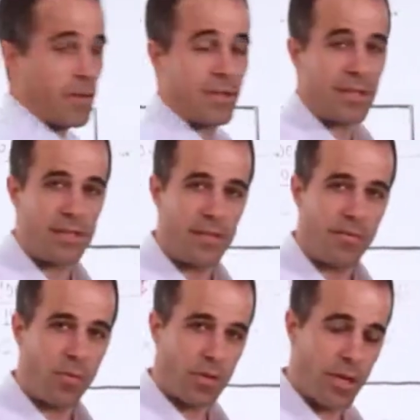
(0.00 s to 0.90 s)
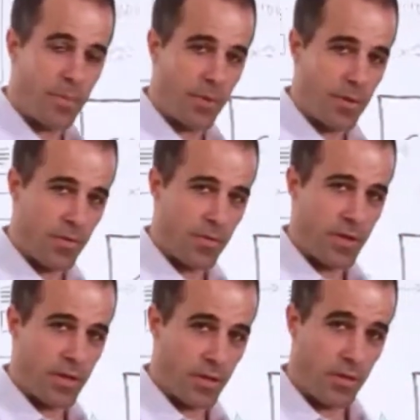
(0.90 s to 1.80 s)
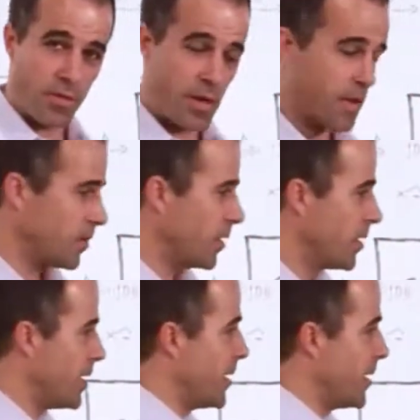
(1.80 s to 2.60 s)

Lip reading: that they leave one company over and go to another one